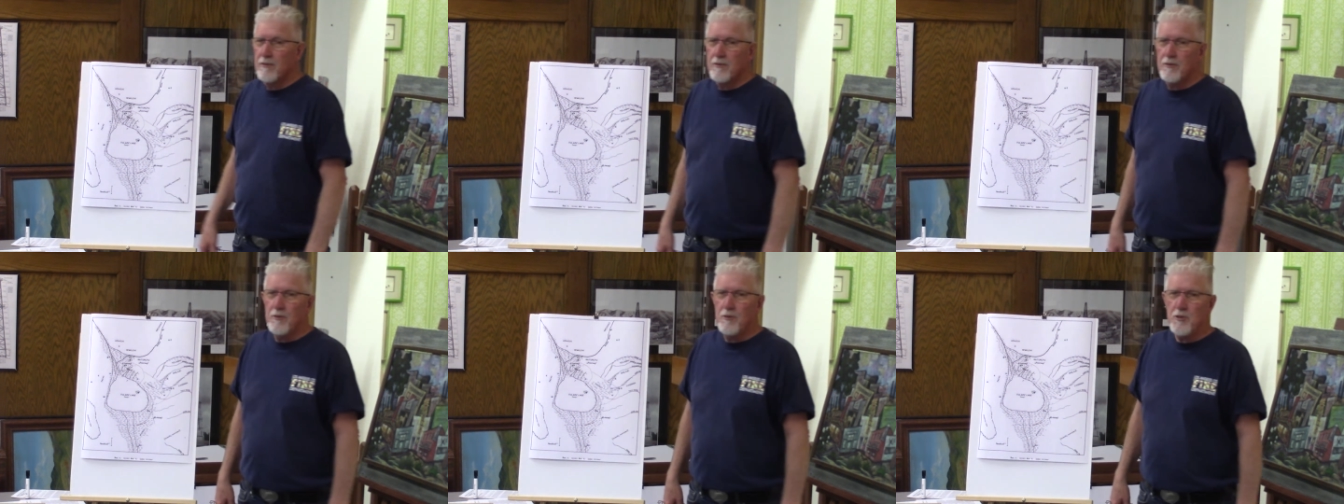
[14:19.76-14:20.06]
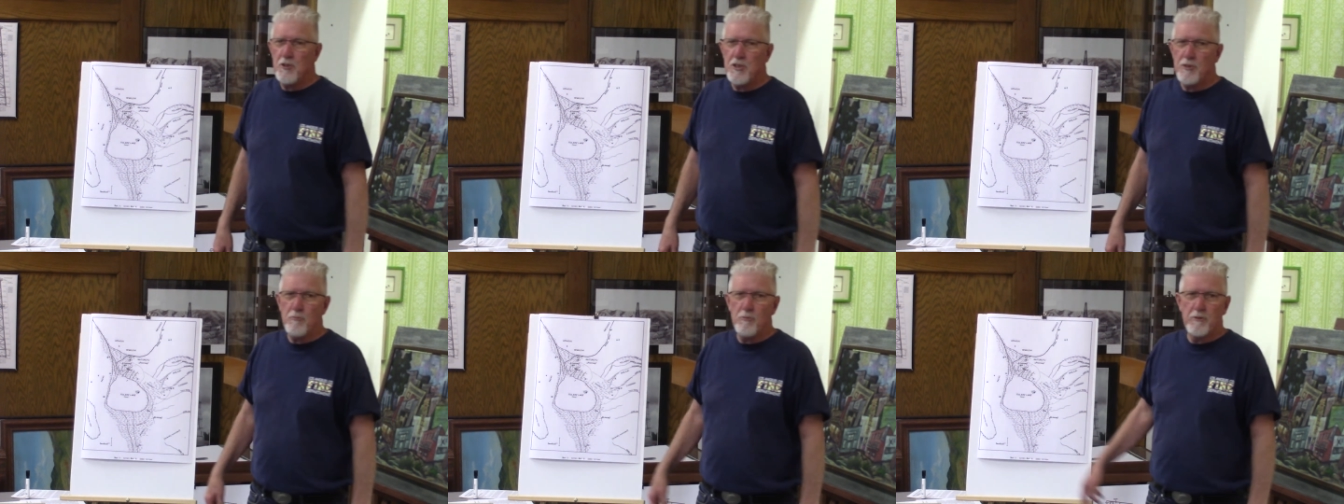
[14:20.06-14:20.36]

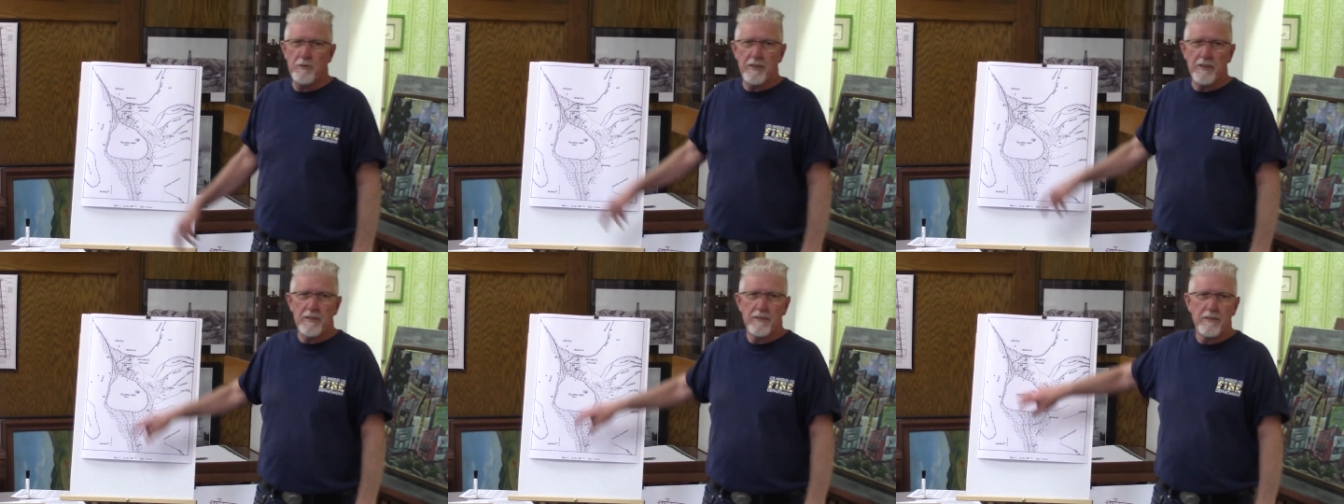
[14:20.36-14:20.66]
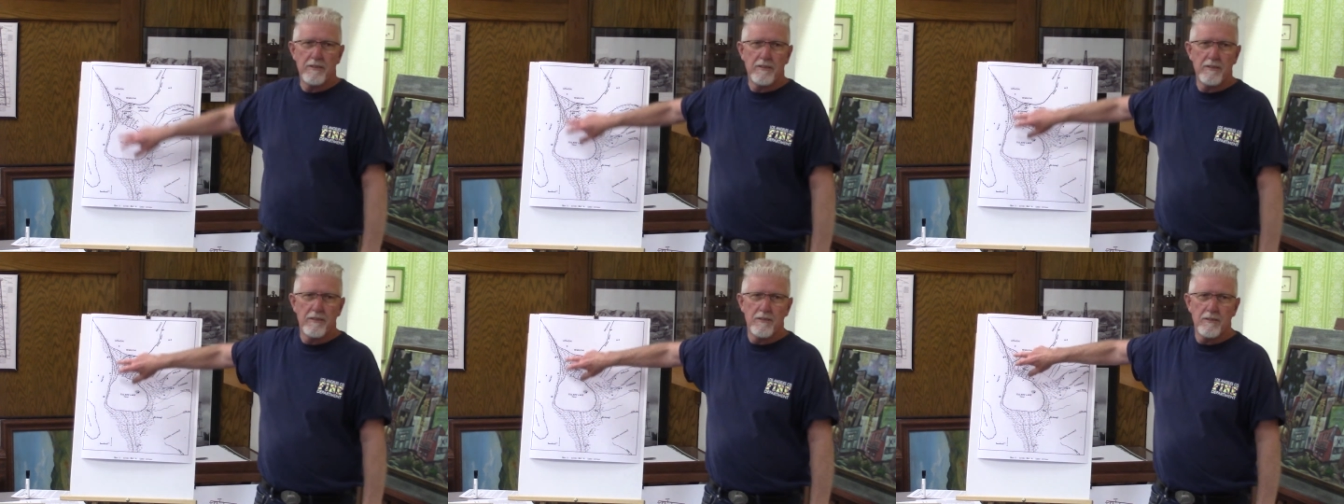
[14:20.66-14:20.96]
Ojibwe.
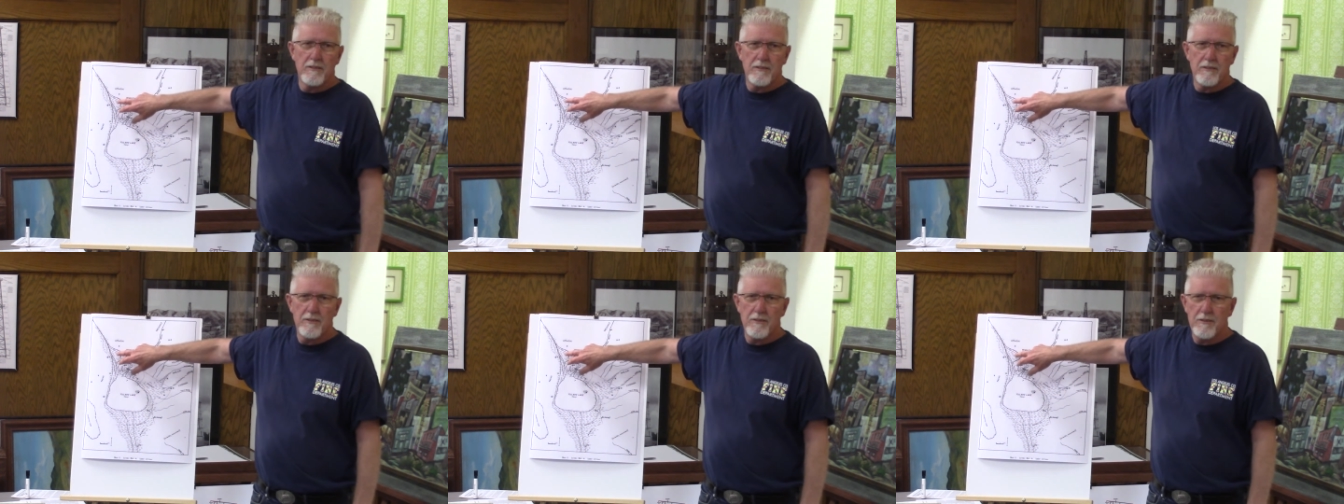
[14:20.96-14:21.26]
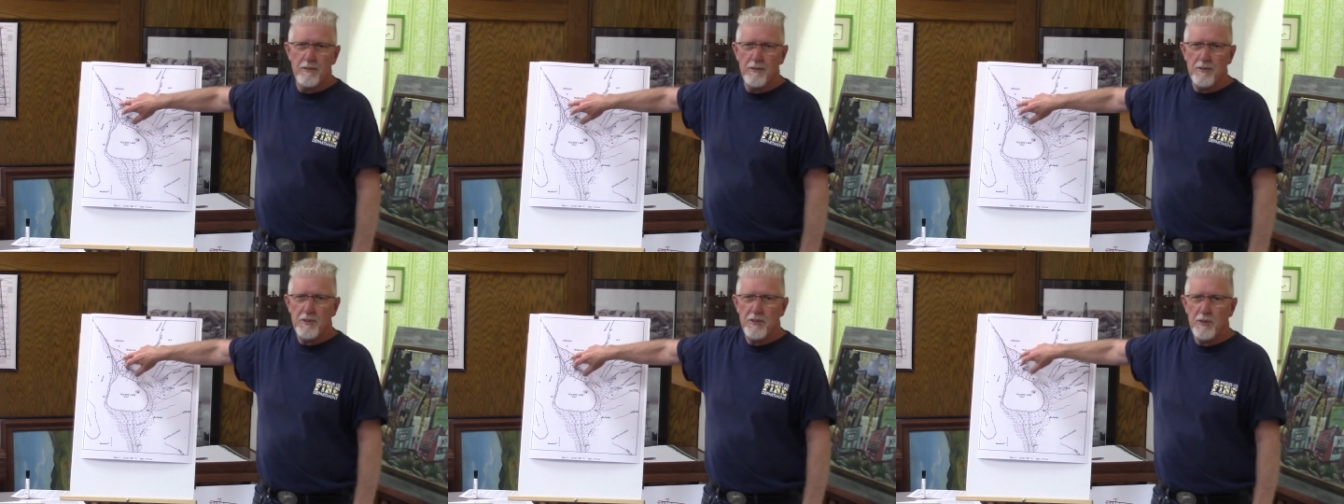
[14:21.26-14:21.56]

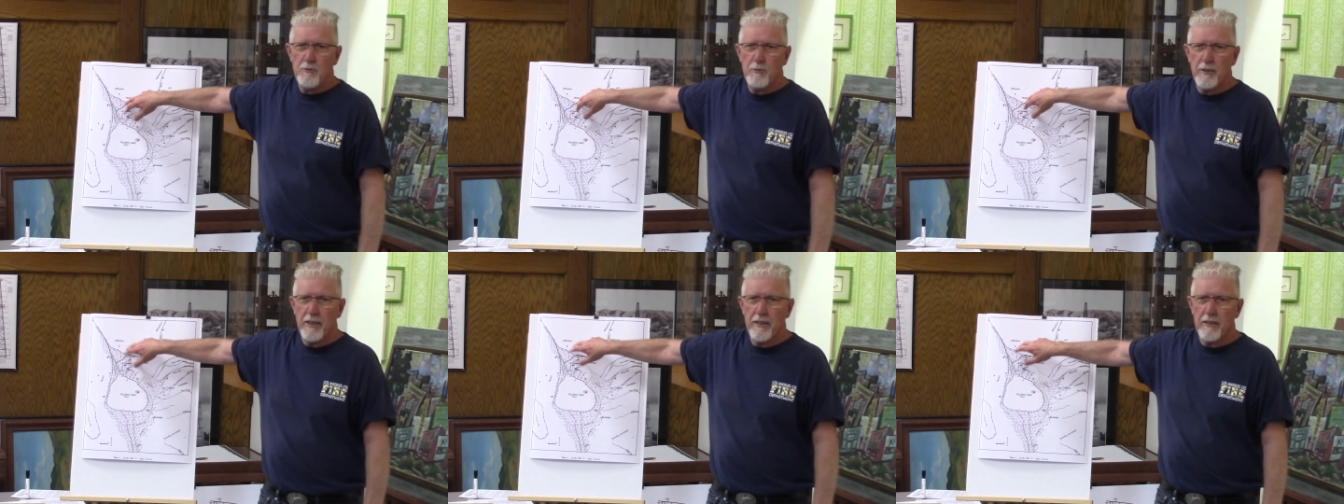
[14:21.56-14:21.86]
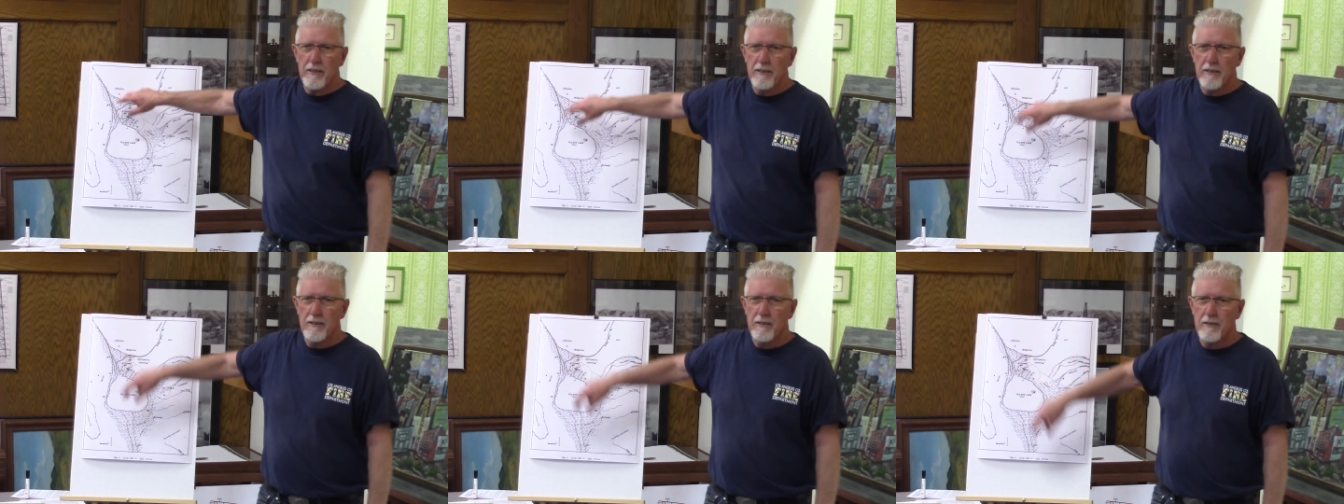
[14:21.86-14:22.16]
Uji Week.
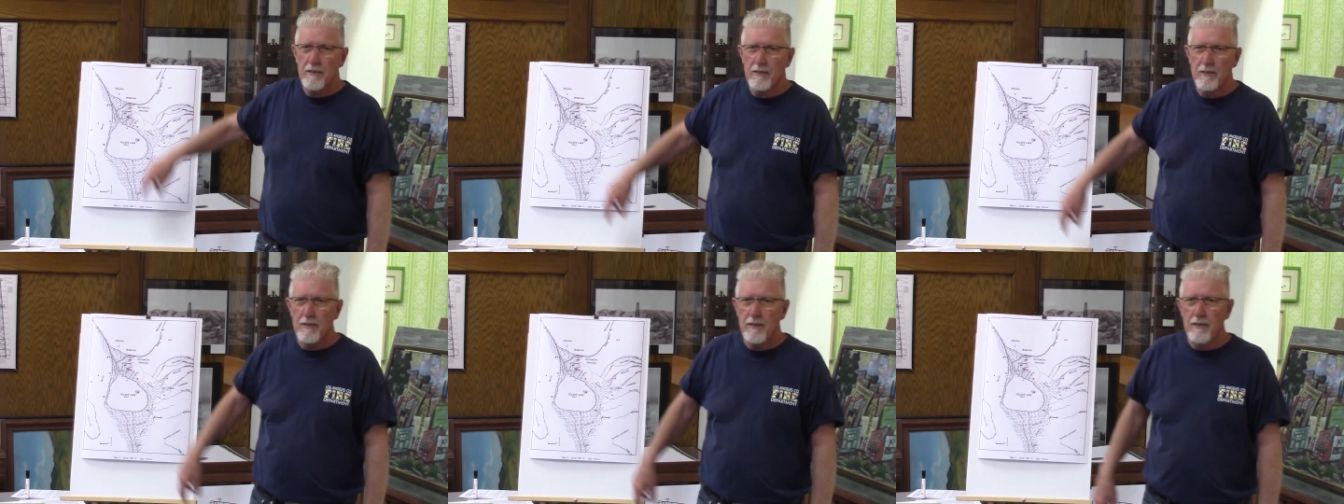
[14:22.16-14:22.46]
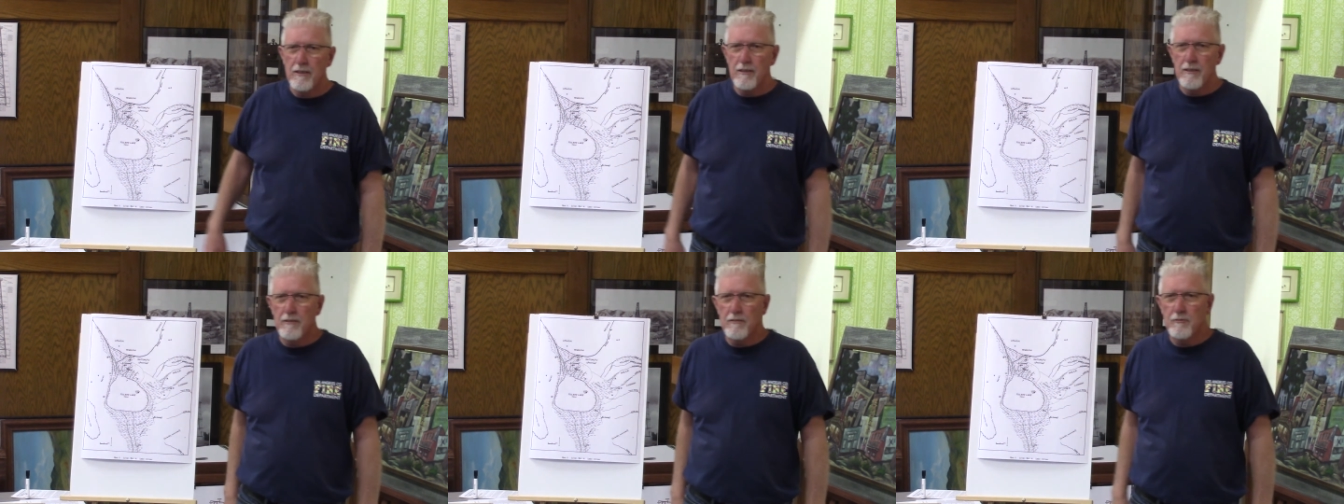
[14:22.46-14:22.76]

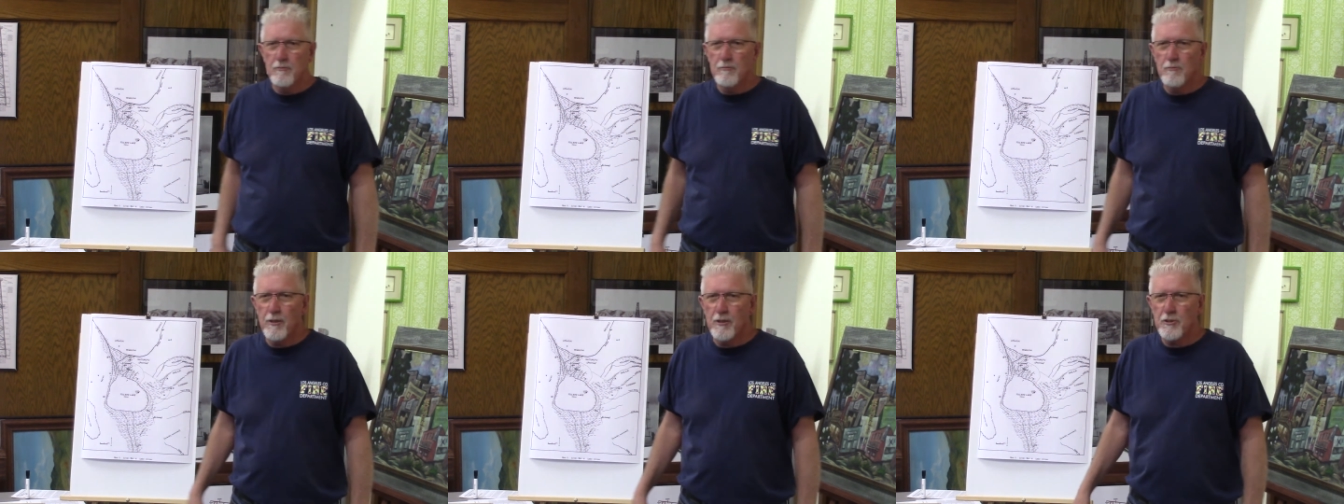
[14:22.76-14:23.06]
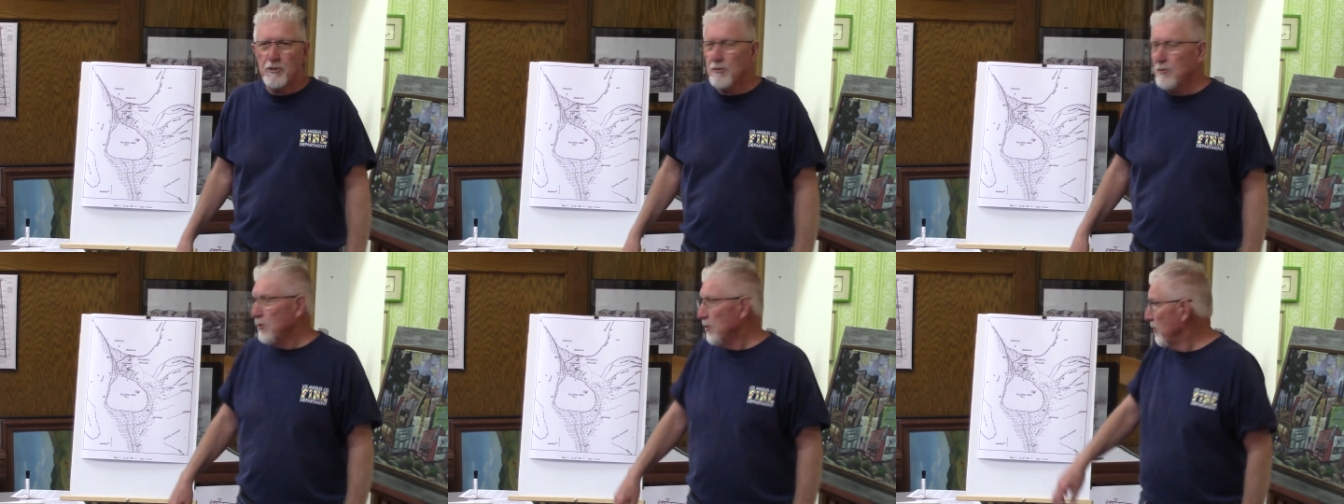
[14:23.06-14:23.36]

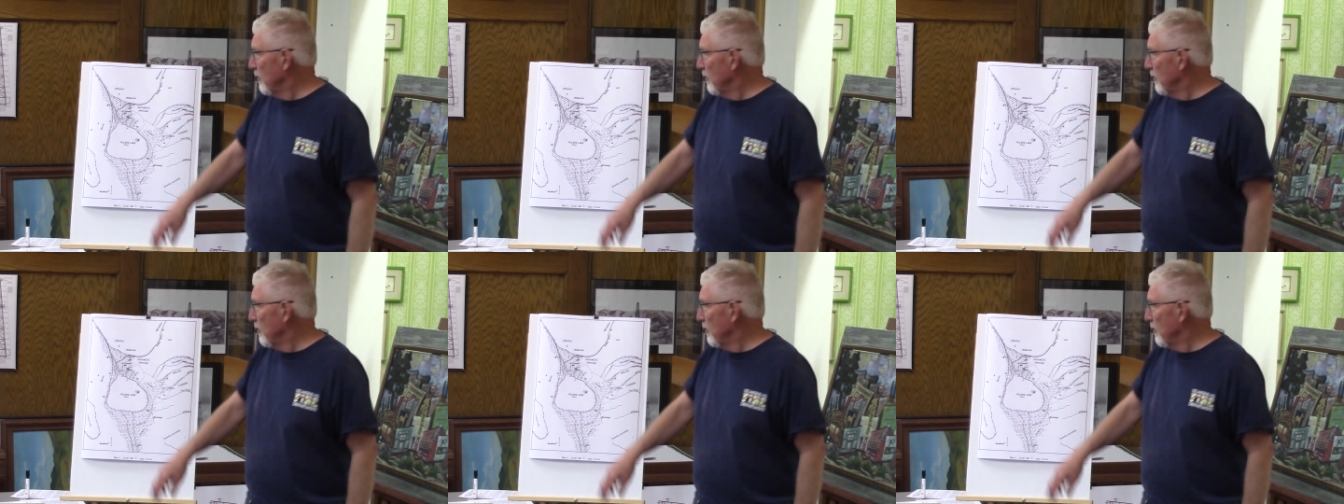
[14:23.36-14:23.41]
Where's Uji,